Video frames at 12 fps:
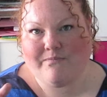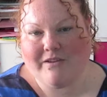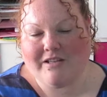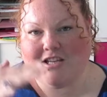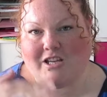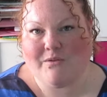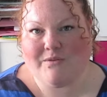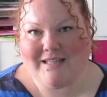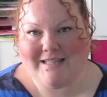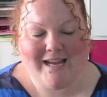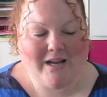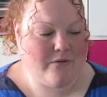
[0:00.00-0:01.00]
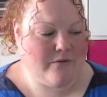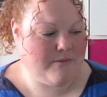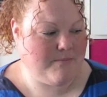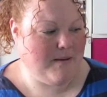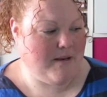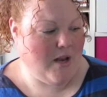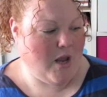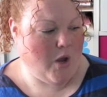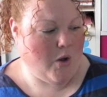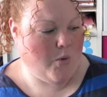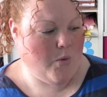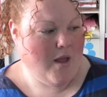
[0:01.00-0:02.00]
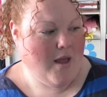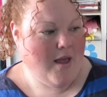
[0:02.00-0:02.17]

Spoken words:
video details below.